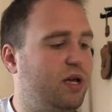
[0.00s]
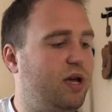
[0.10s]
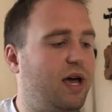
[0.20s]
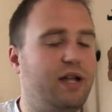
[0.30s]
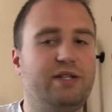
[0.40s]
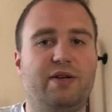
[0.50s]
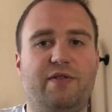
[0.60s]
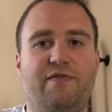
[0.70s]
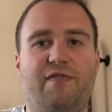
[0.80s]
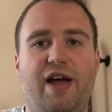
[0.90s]
and so the
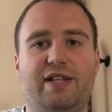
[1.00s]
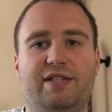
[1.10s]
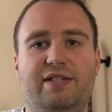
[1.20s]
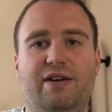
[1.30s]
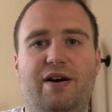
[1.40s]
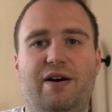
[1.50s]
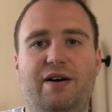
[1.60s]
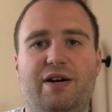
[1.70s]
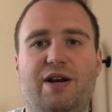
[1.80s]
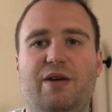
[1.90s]
frets
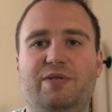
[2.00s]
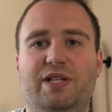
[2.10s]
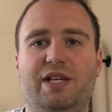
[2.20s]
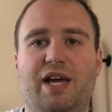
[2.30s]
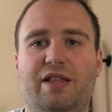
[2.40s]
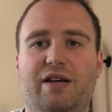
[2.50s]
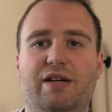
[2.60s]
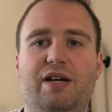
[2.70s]
are closer together,